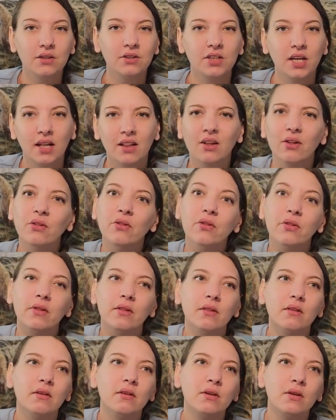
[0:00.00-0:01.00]
yellow
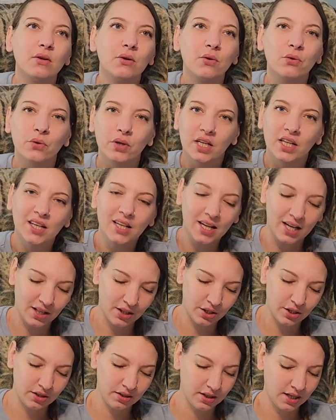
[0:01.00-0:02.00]
green
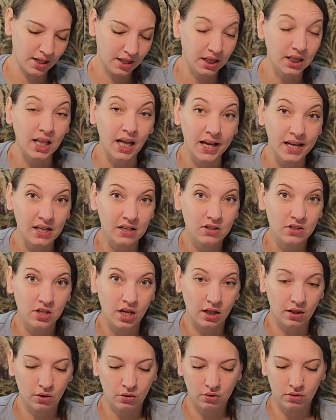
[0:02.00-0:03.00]
color, a light
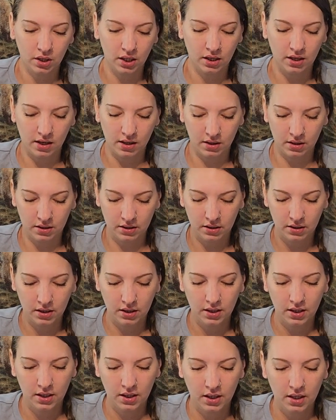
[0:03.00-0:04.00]
yellow green color.
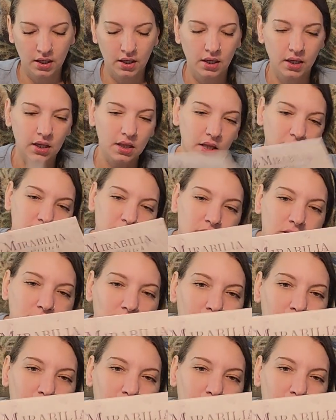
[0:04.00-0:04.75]
This